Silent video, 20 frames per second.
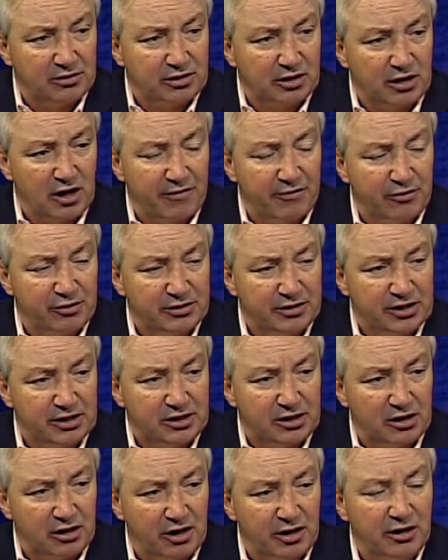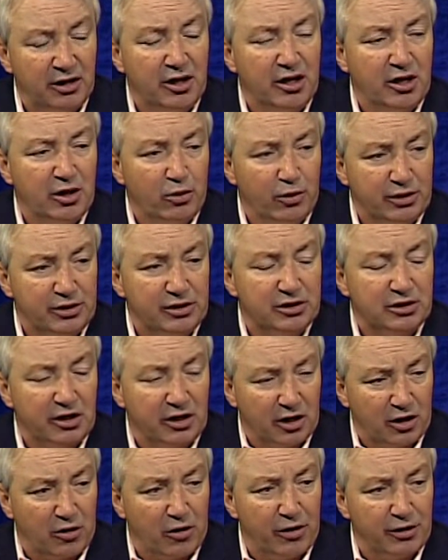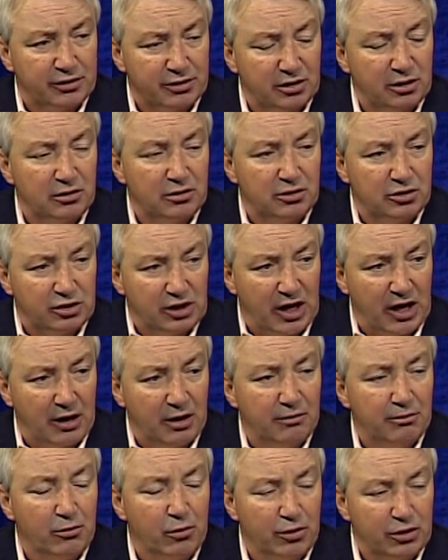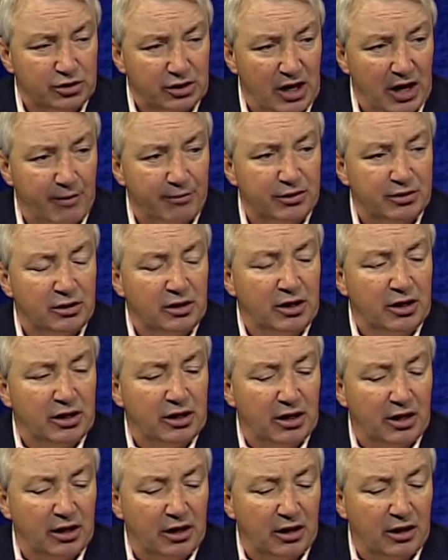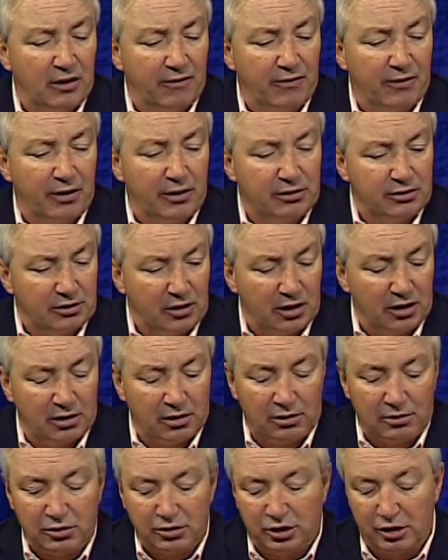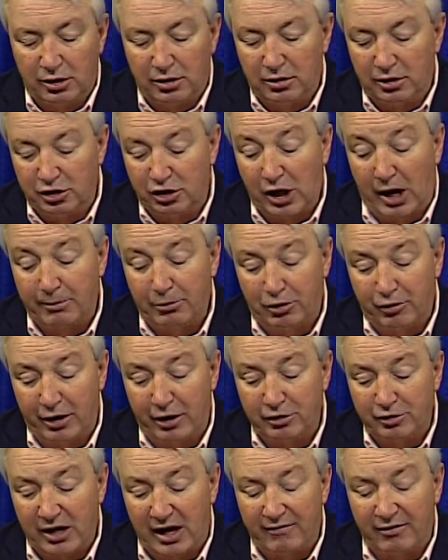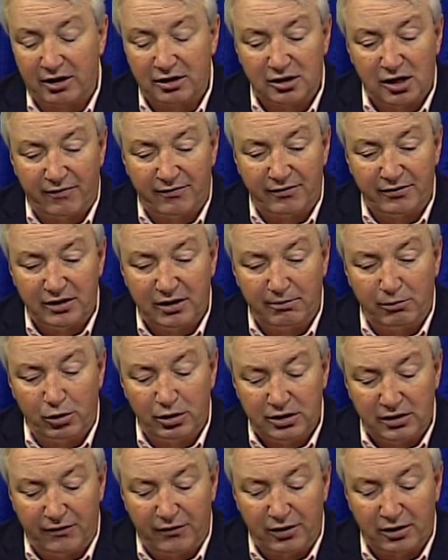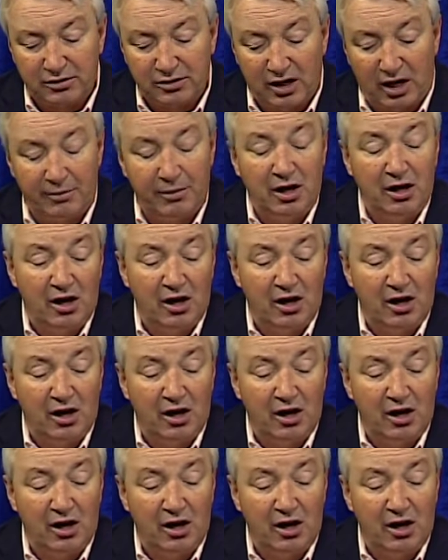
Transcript: the governor insisted on, which is going to cost jo more jobs uh, and uh, the, the, job creators are having a tough, more difficult time.